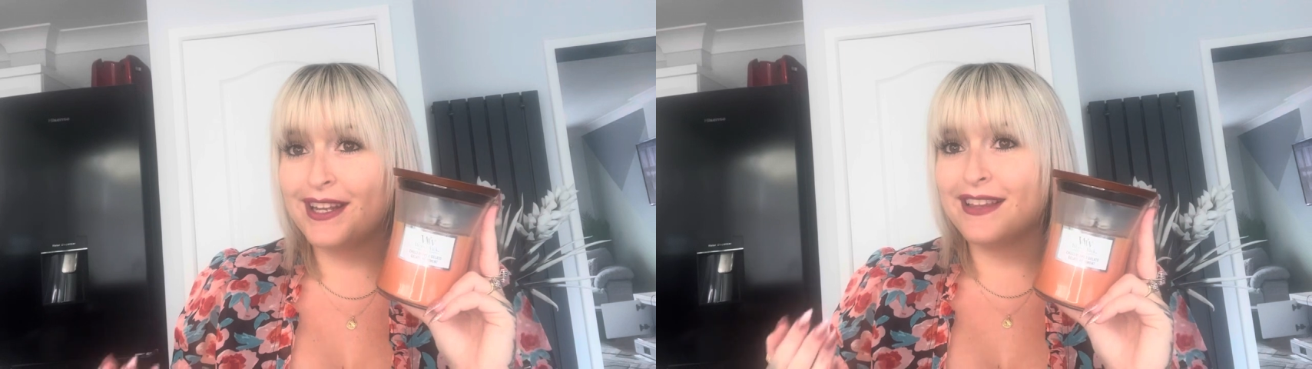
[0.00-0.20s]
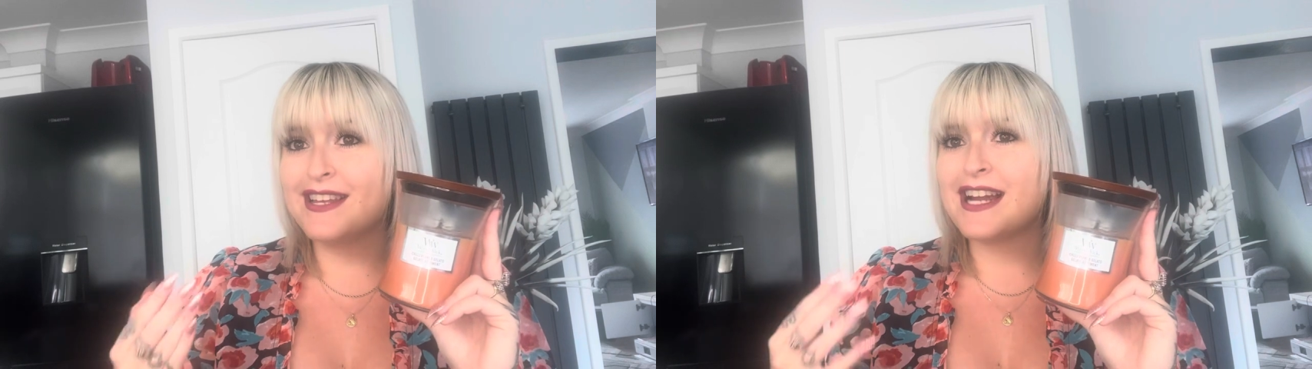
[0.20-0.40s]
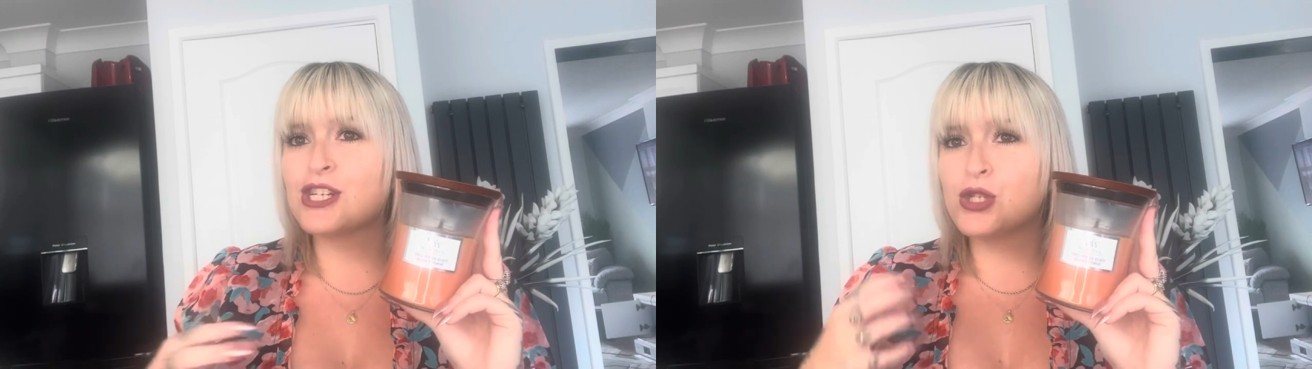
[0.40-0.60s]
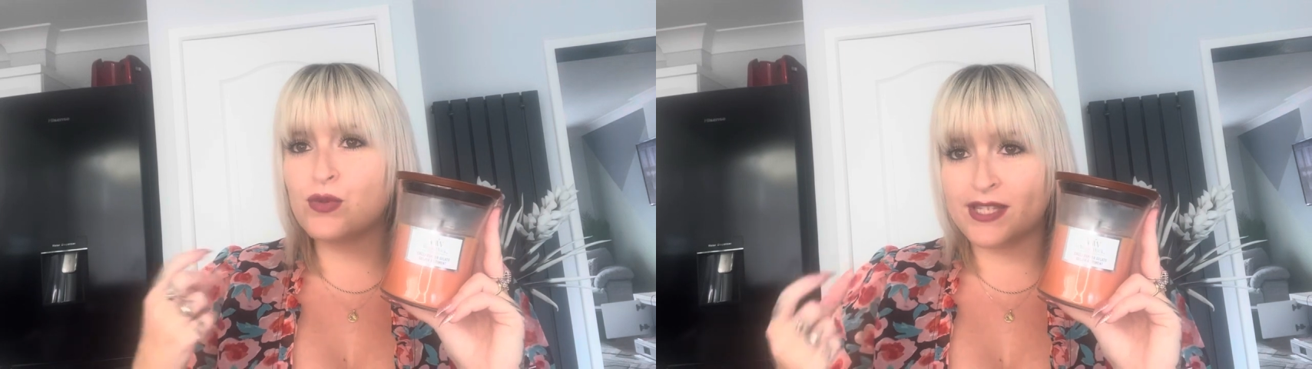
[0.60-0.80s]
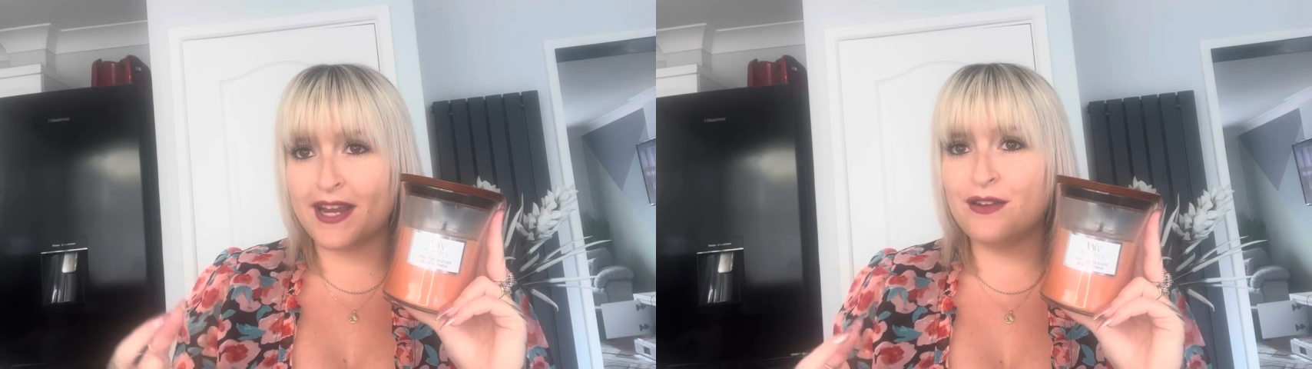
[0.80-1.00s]
The
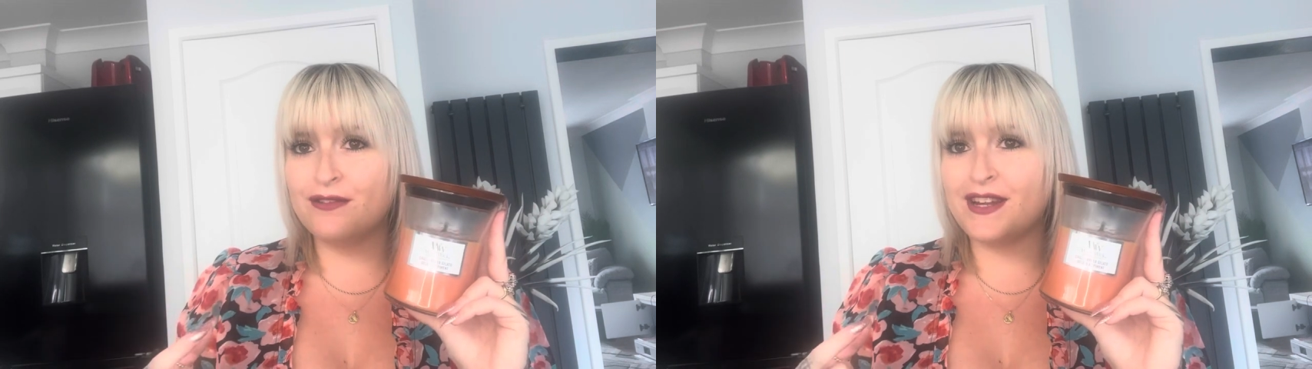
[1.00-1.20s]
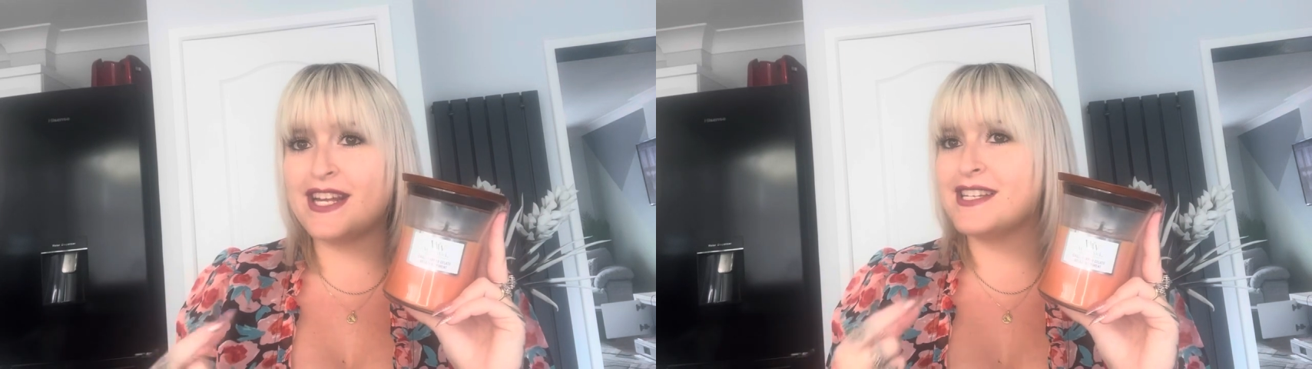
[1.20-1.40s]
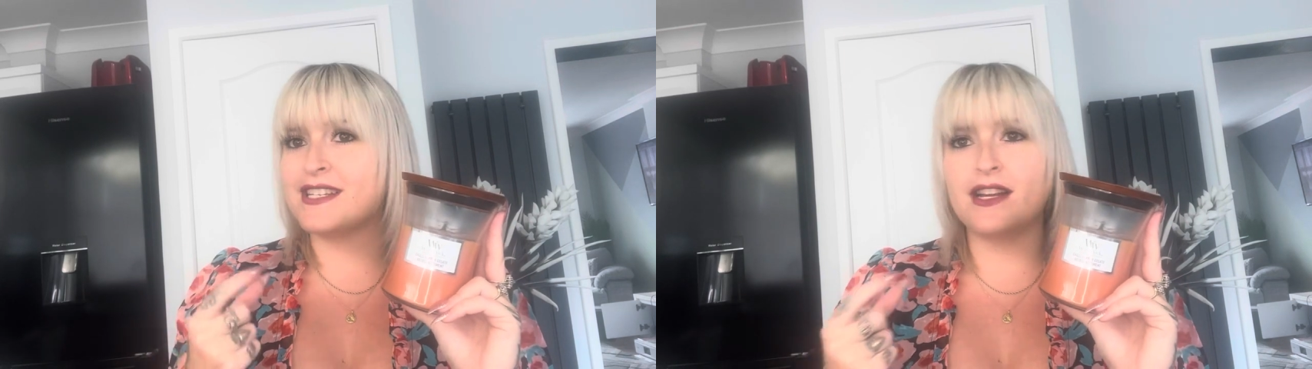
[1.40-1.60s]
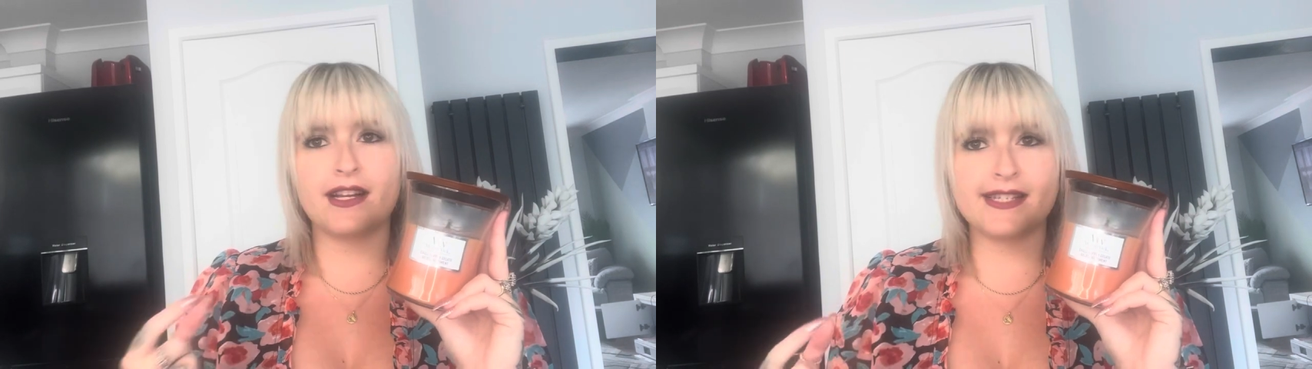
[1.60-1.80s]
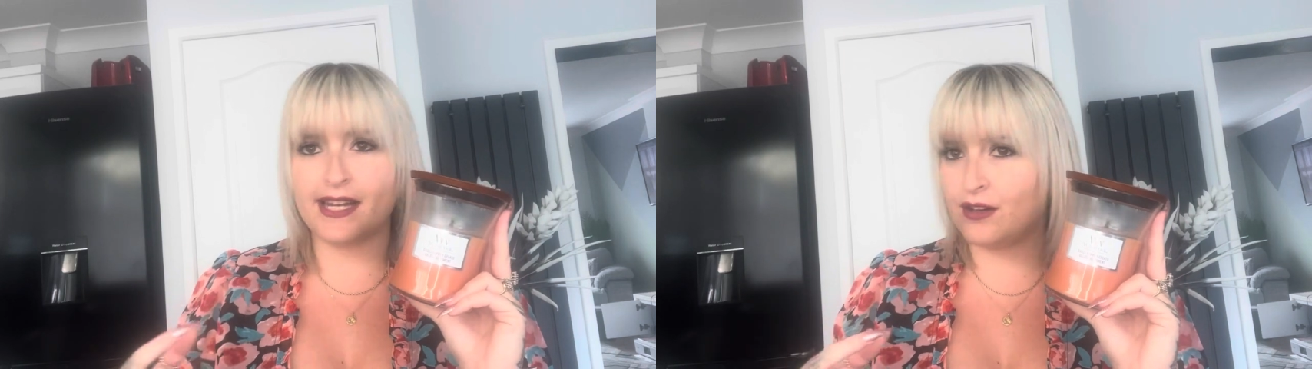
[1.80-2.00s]
actual scent of it isn't
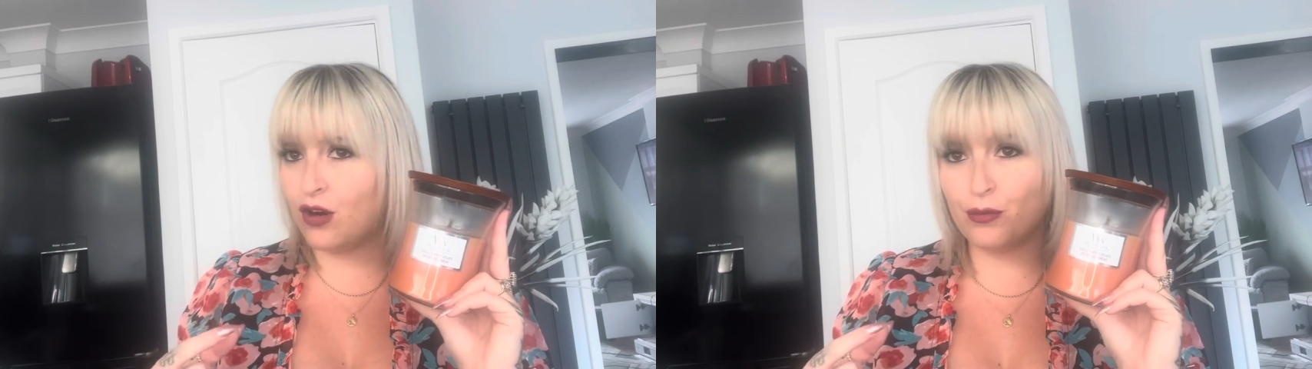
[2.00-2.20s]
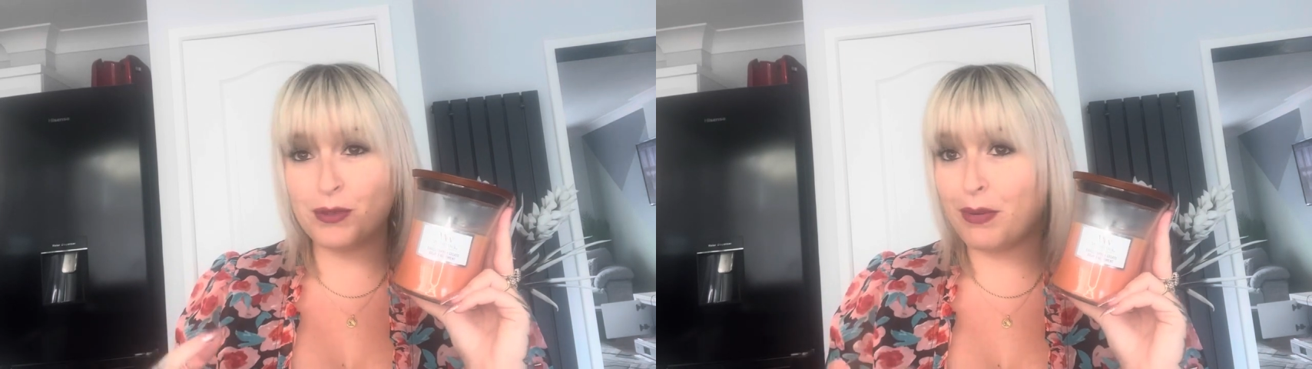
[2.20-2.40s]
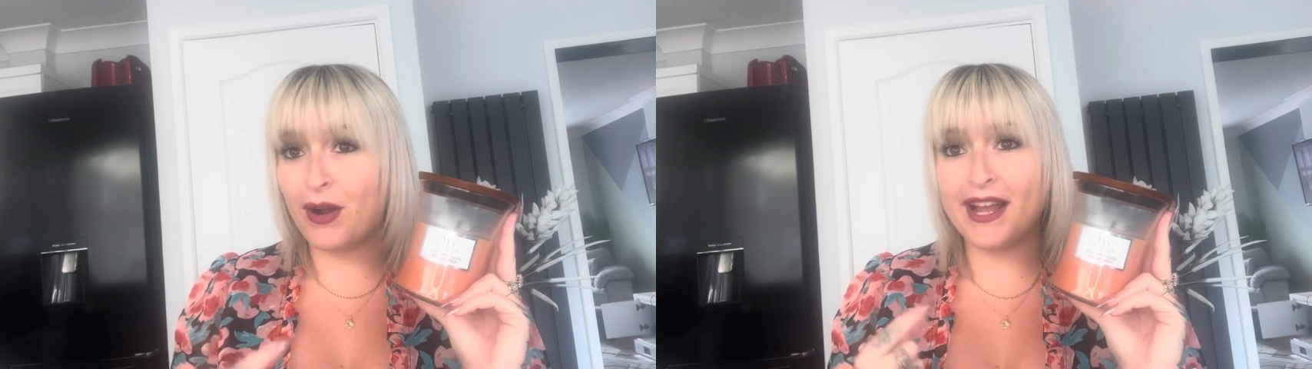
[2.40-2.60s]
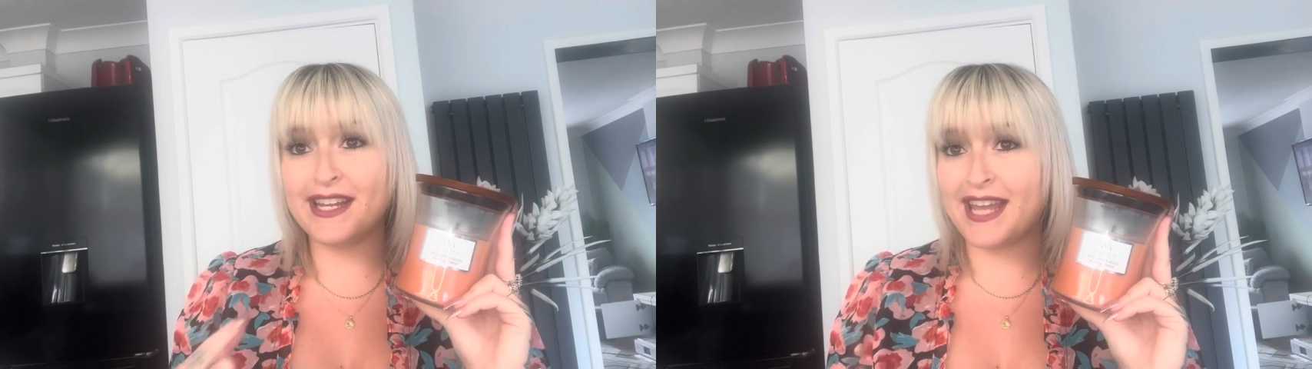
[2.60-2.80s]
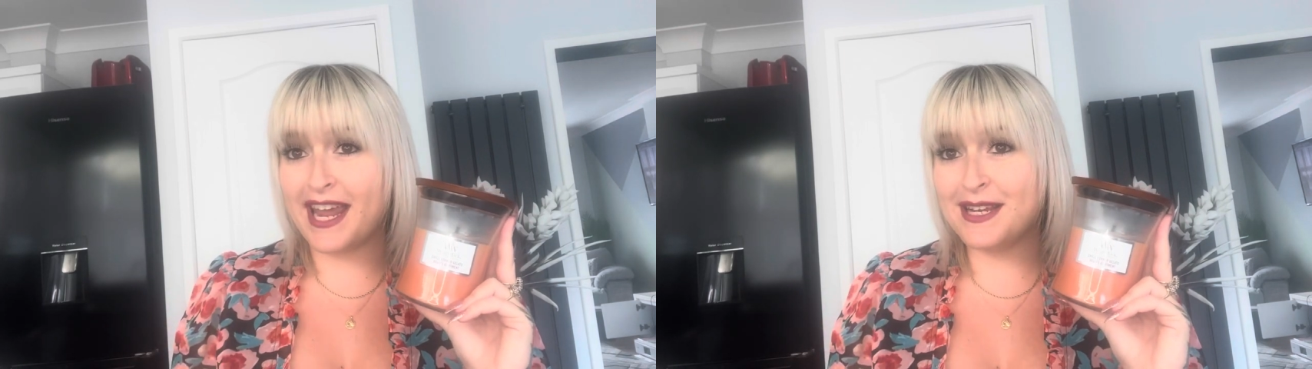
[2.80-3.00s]
a scent I would buy it
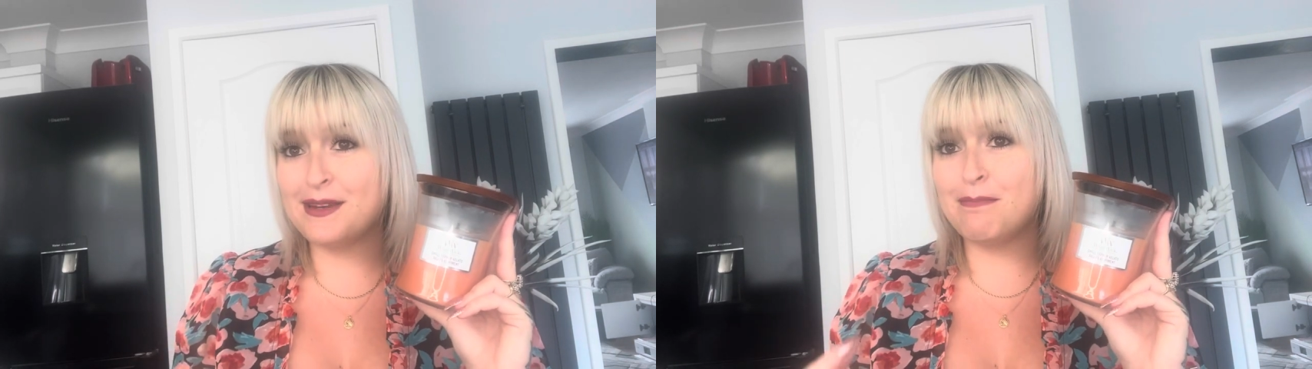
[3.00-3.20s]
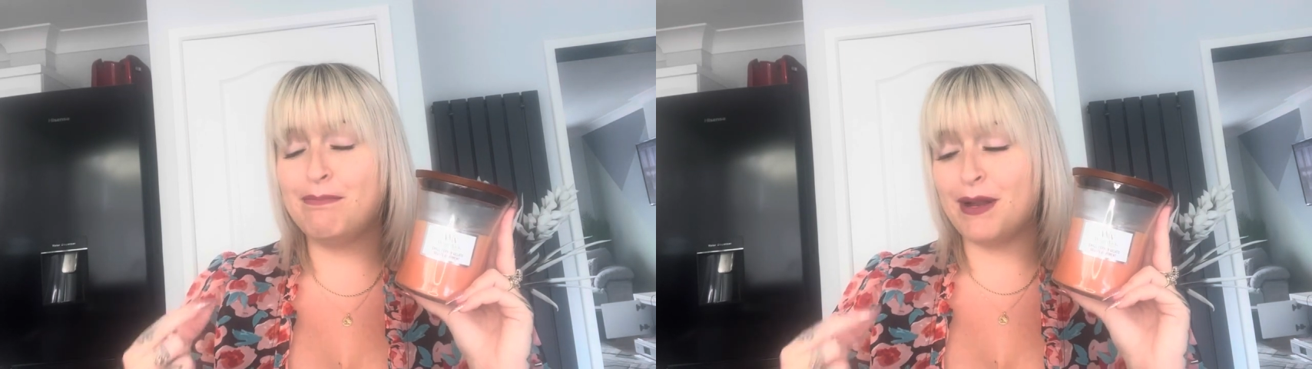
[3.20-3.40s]
again,